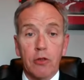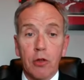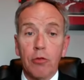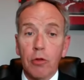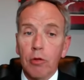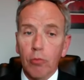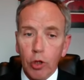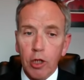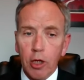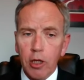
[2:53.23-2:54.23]
So
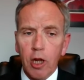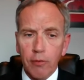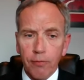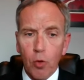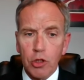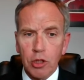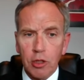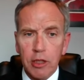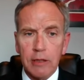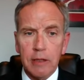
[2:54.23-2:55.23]
we're going to,
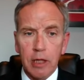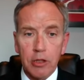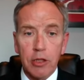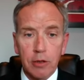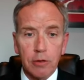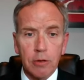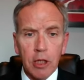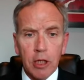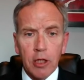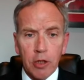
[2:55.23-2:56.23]
unfortunately, until
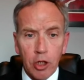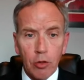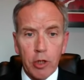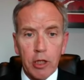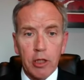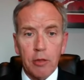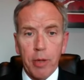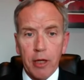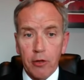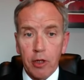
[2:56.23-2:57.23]
the UN and
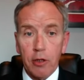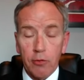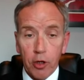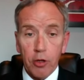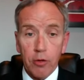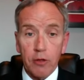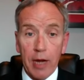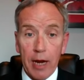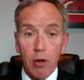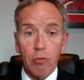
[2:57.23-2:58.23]
Palestinians figure this
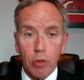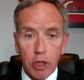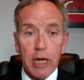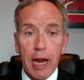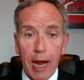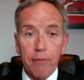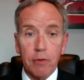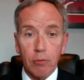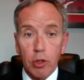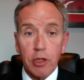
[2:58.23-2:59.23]
out, we're going to have,
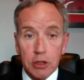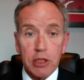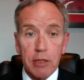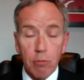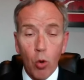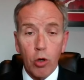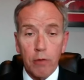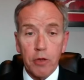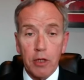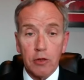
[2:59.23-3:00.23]
we're going to see more
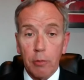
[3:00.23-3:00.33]
of these.